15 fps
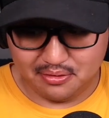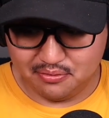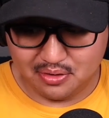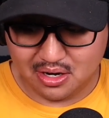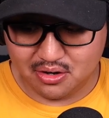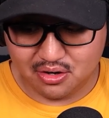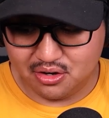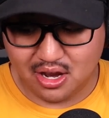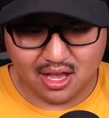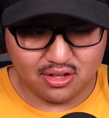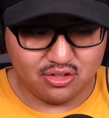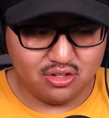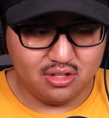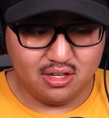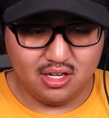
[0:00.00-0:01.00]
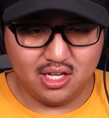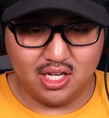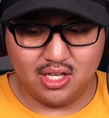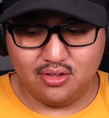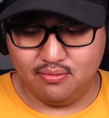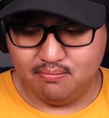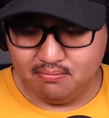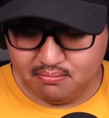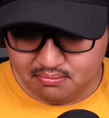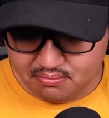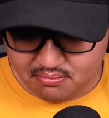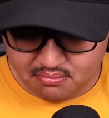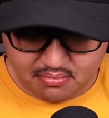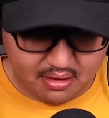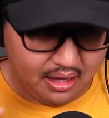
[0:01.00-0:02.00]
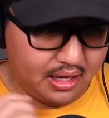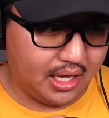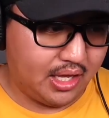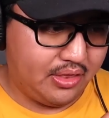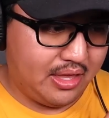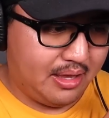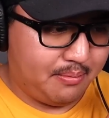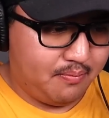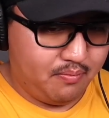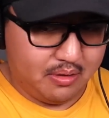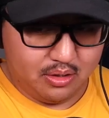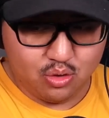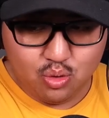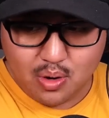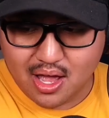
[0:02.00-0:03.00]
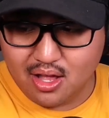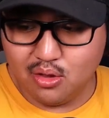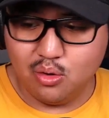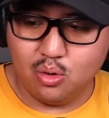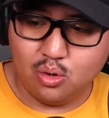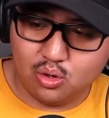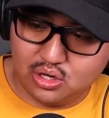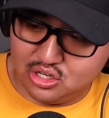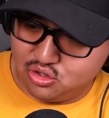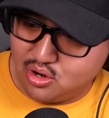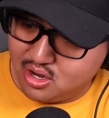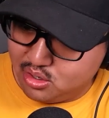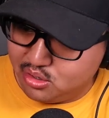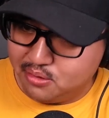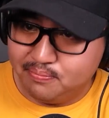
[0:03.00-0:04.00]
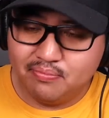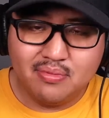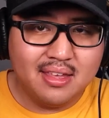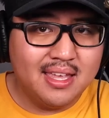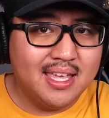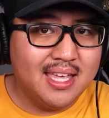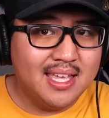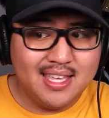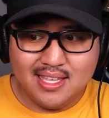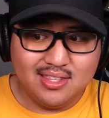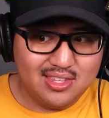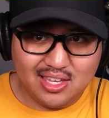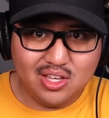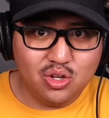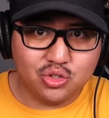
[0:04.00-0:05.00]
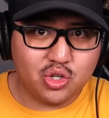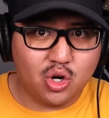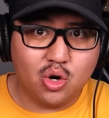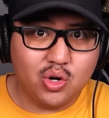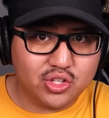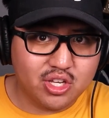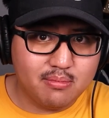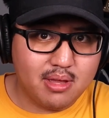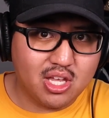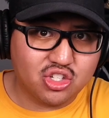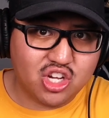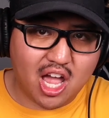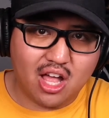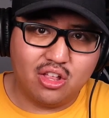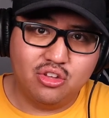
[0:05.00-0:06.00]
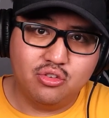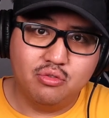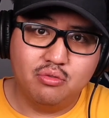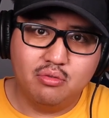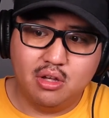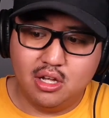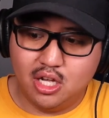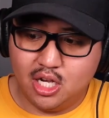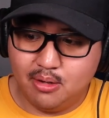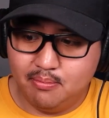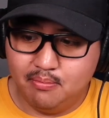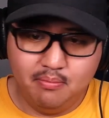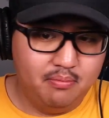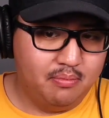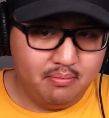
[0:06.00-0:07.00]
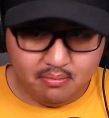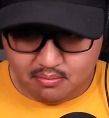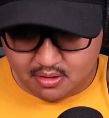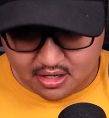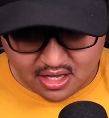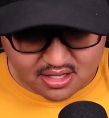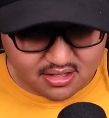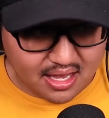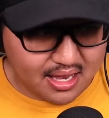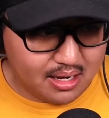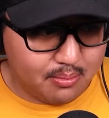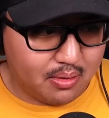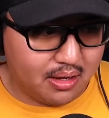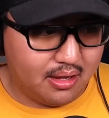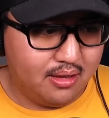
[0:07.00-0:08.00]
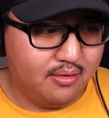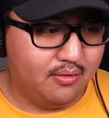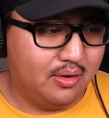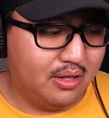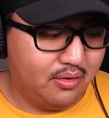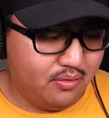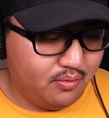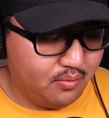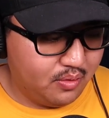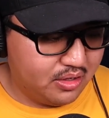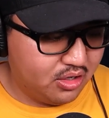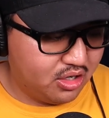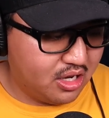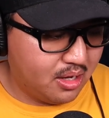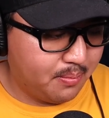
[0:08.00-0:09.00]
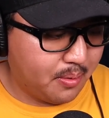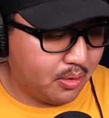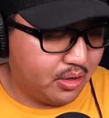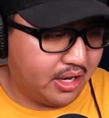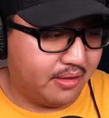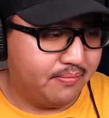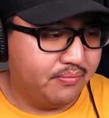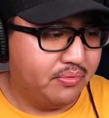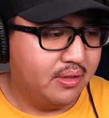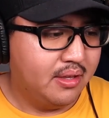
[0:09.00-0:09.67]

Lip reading: Whether or not they do well or they struggle, the Eagles are always going to be a challenge against anybody when you're the opponent.